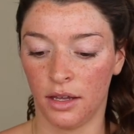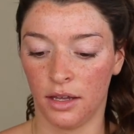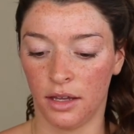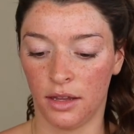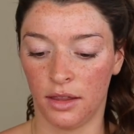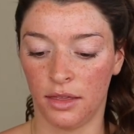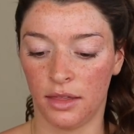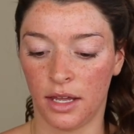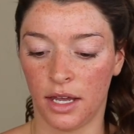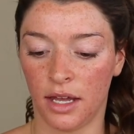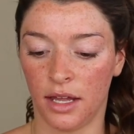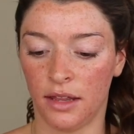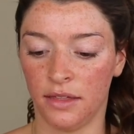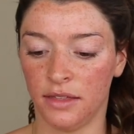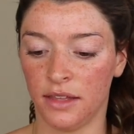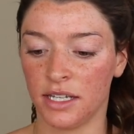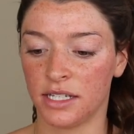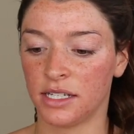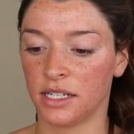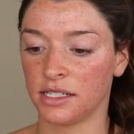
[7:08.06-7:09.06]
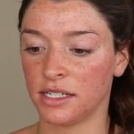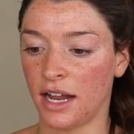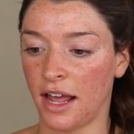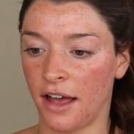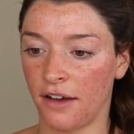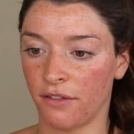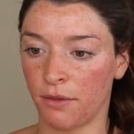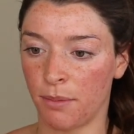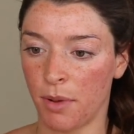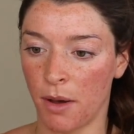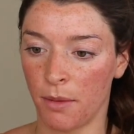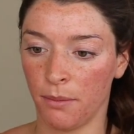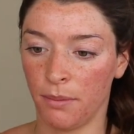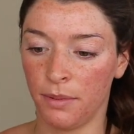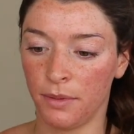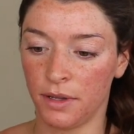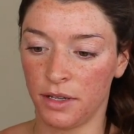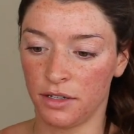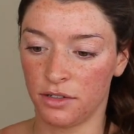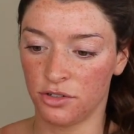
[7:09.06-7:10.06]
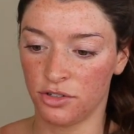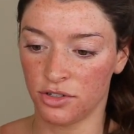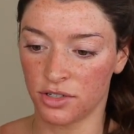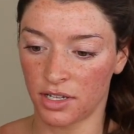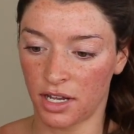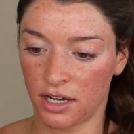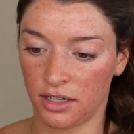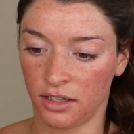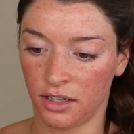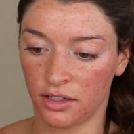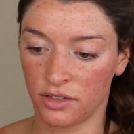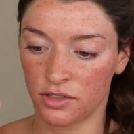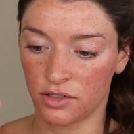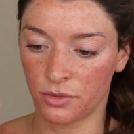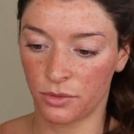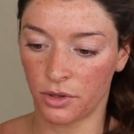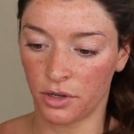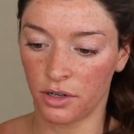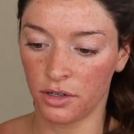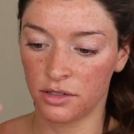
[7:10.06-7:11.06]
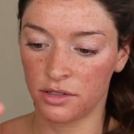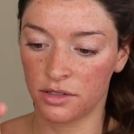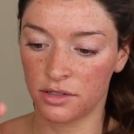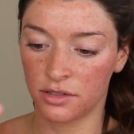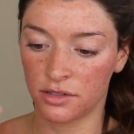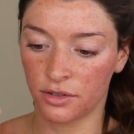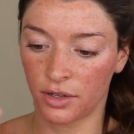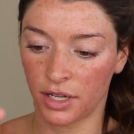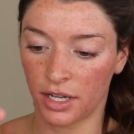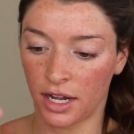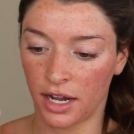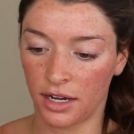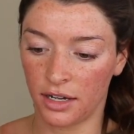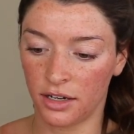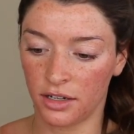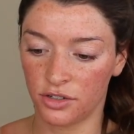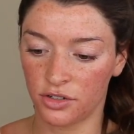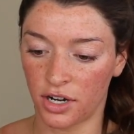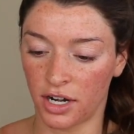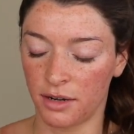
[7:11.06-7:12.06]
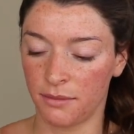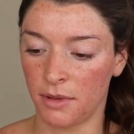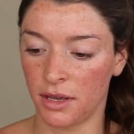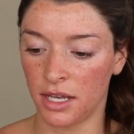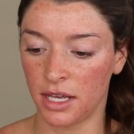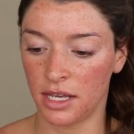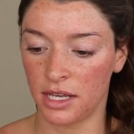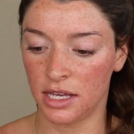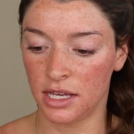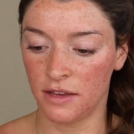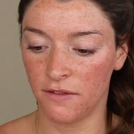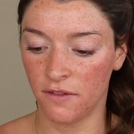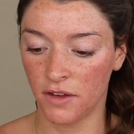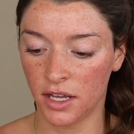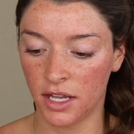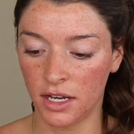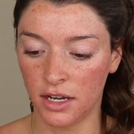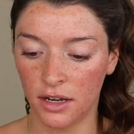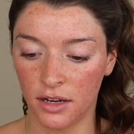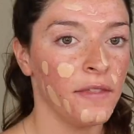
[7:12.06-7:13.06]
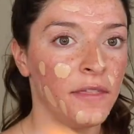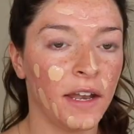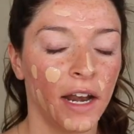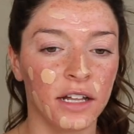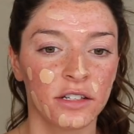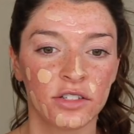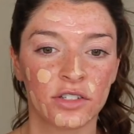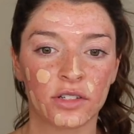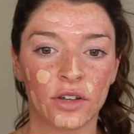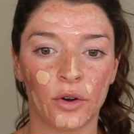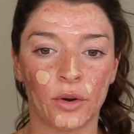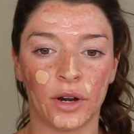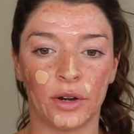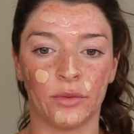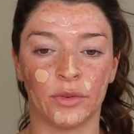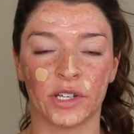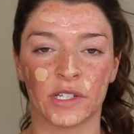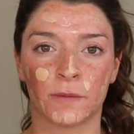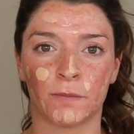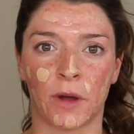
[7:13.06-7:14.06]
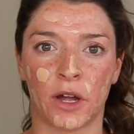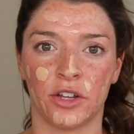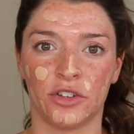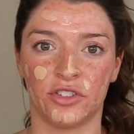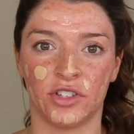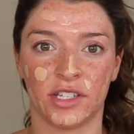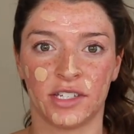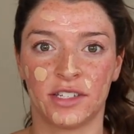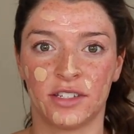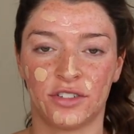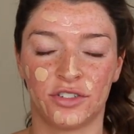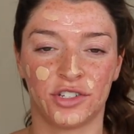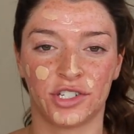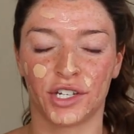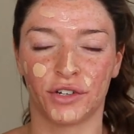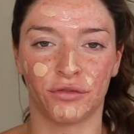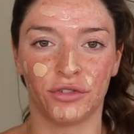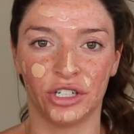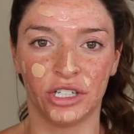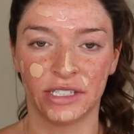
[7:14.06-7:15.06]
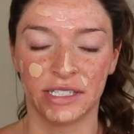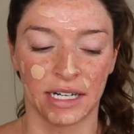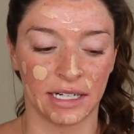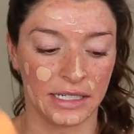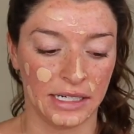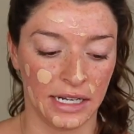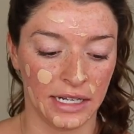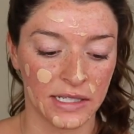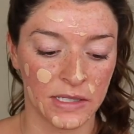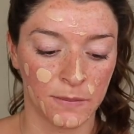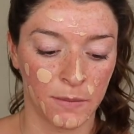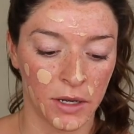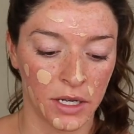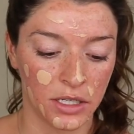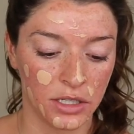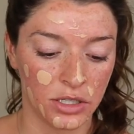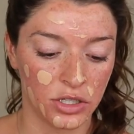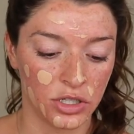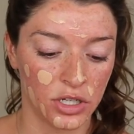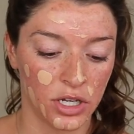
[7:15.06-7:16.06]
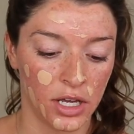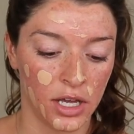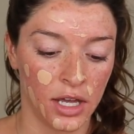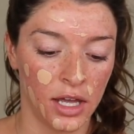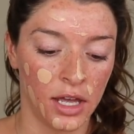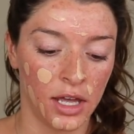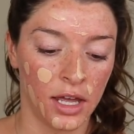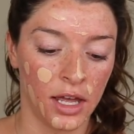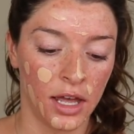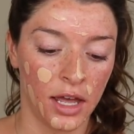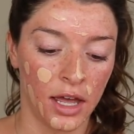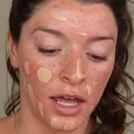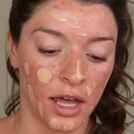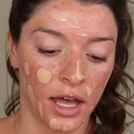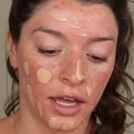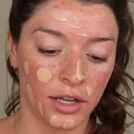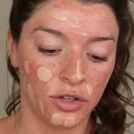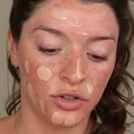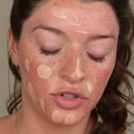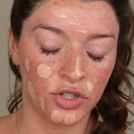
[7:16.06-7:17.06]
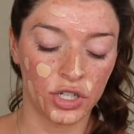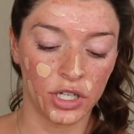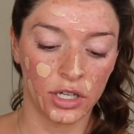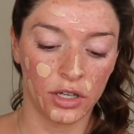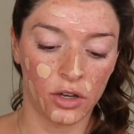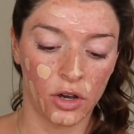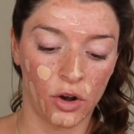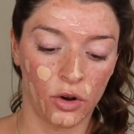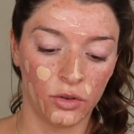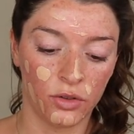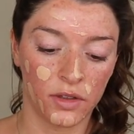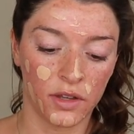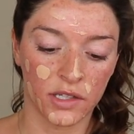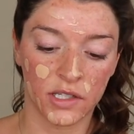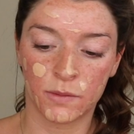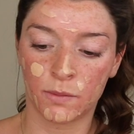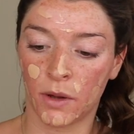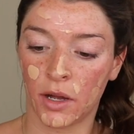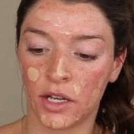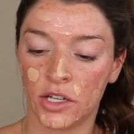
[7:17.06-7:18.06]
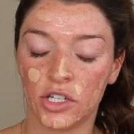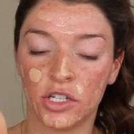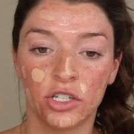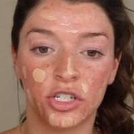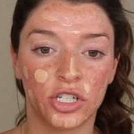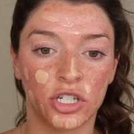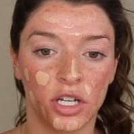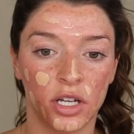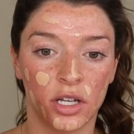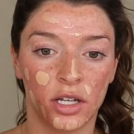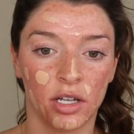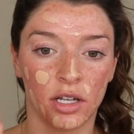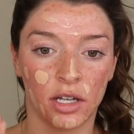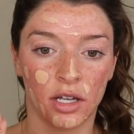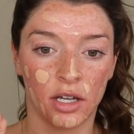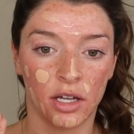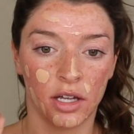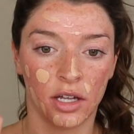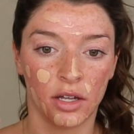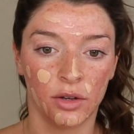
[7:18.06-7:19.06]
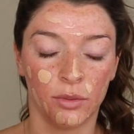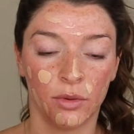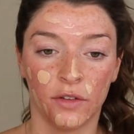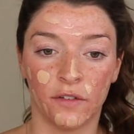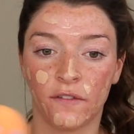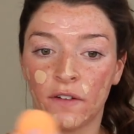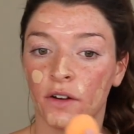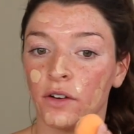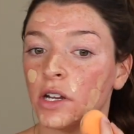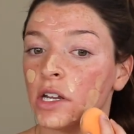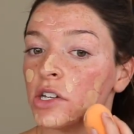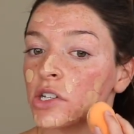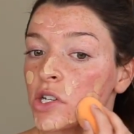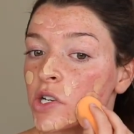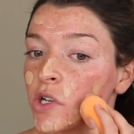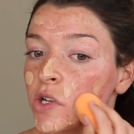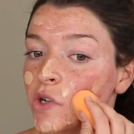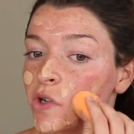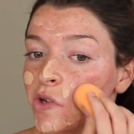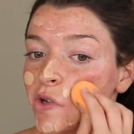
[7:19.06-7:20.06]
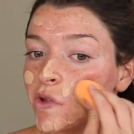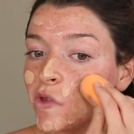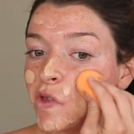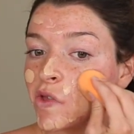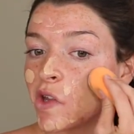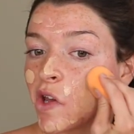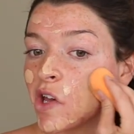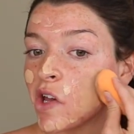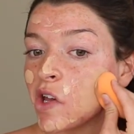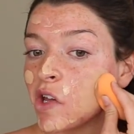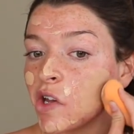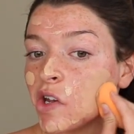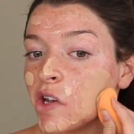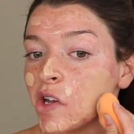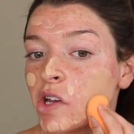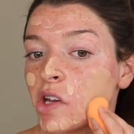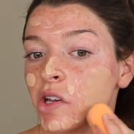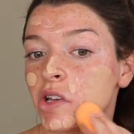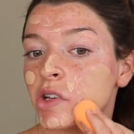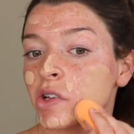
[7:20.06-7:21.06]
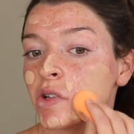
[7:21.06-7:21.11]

and then this doesn't have a pump, it's just kind of like squirts, so I kind of try to make it even. And then I'll just go in with a sponge. This is just a Real Technique sponge. I usually coat the sponge with foundation and then